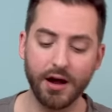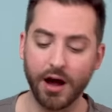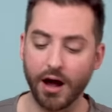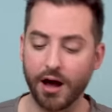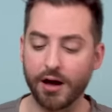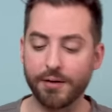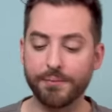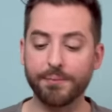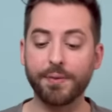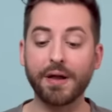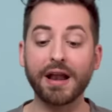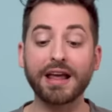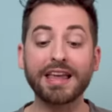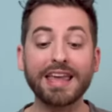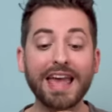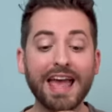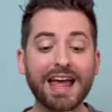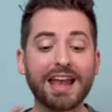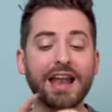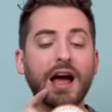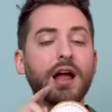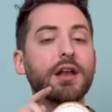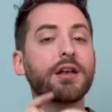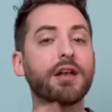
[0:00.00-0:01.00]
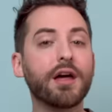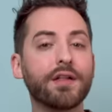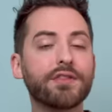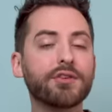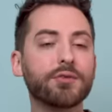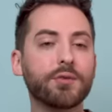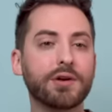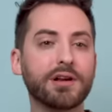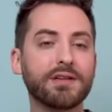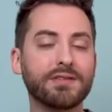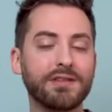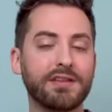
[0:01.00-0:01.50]
Um, but again,
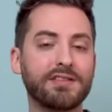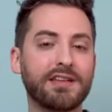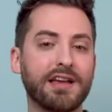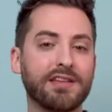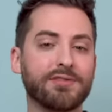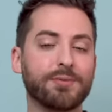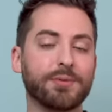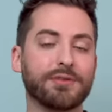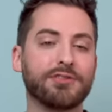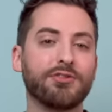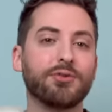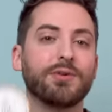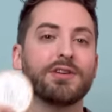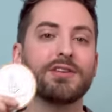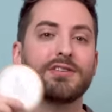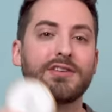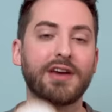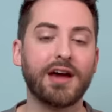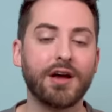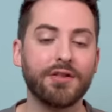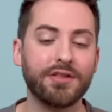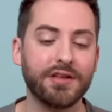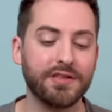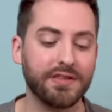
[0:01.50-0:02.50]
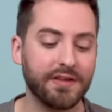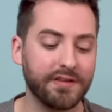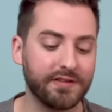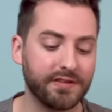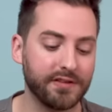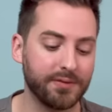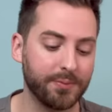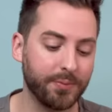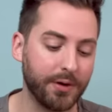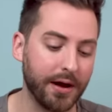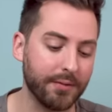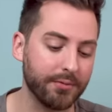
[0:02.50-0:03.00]
another one of these aspects, you can tell that this
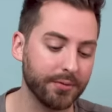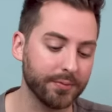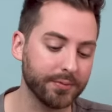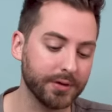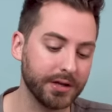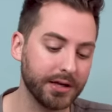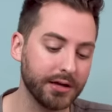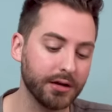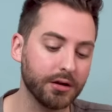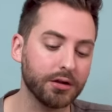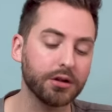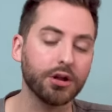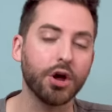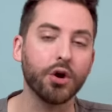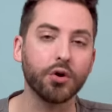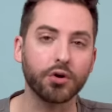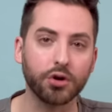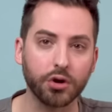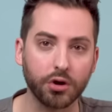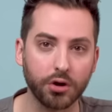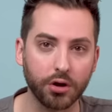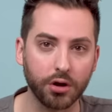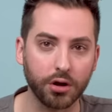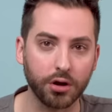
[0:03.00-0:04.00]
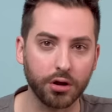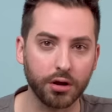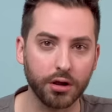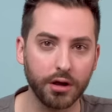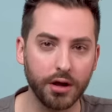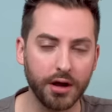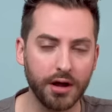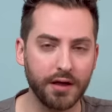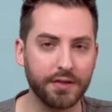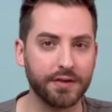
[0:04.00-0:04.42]
is probably local,